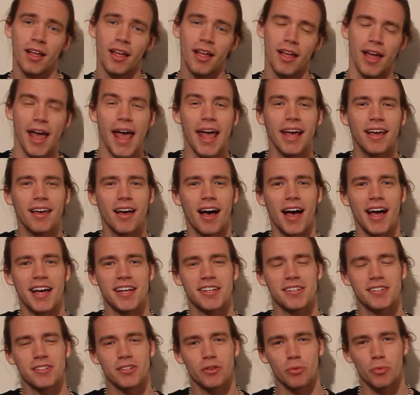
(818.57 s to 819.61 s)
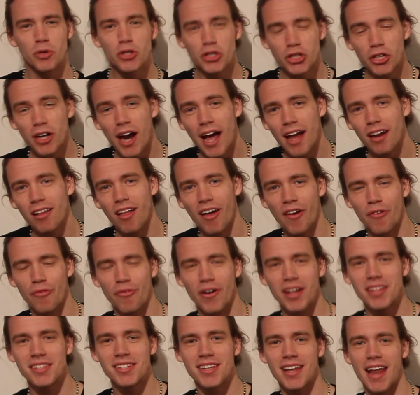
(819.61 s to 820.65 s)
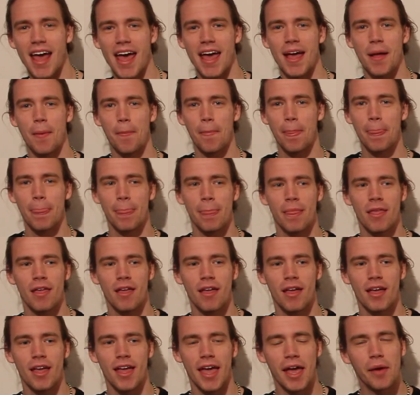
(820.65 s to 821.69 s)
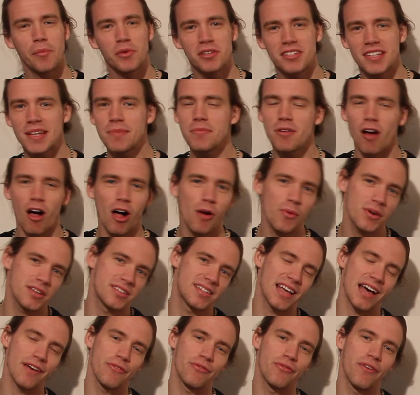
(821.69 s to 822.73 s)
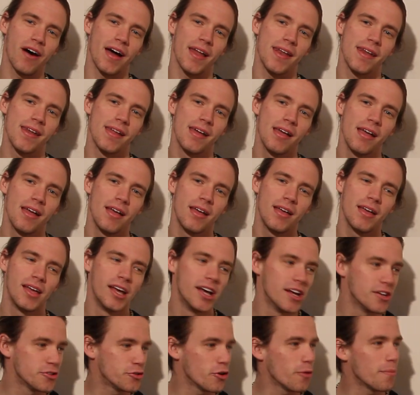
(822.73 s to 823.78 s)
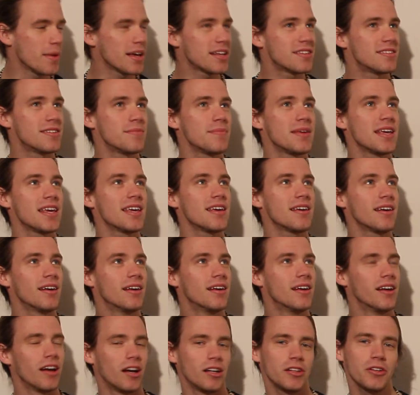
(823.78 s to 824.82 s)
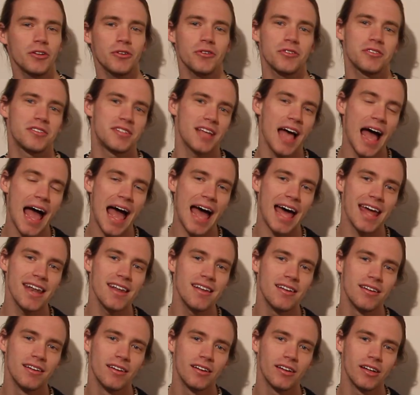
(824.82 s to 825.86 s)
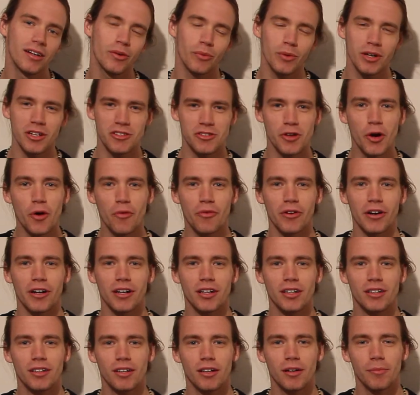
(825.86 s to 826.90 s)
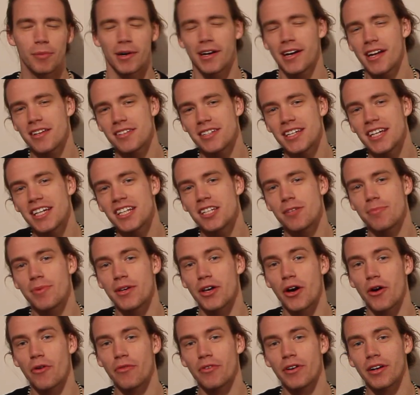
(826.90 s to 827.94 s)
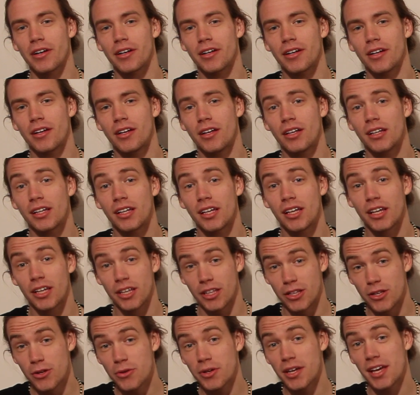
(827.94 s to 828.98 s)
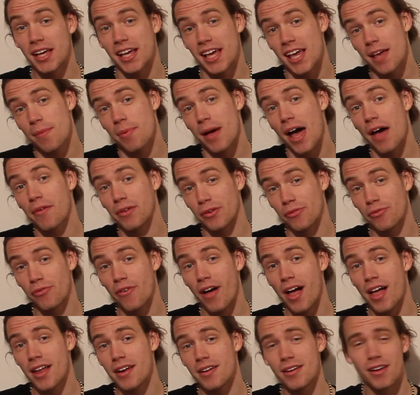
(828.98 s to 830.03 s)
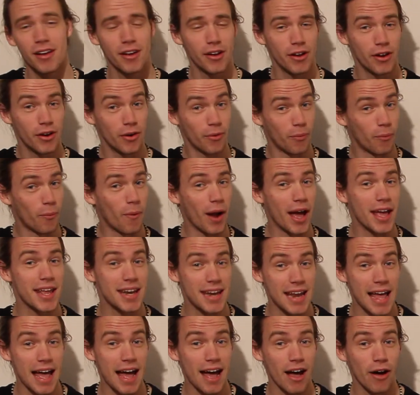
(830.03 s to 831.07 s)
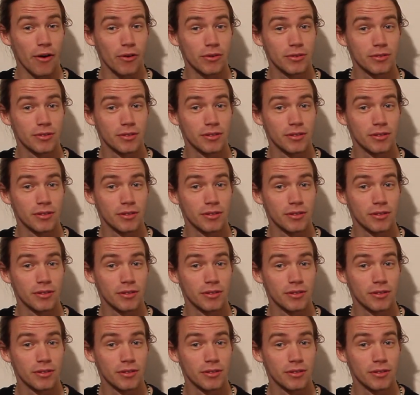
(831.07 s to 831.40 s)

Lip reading: Hey guys, we sure had a lot of fun today. And we seem to always have fun. So it makes me a little sad when it's over, but it doesn't need to be over. You can keep having fun right now.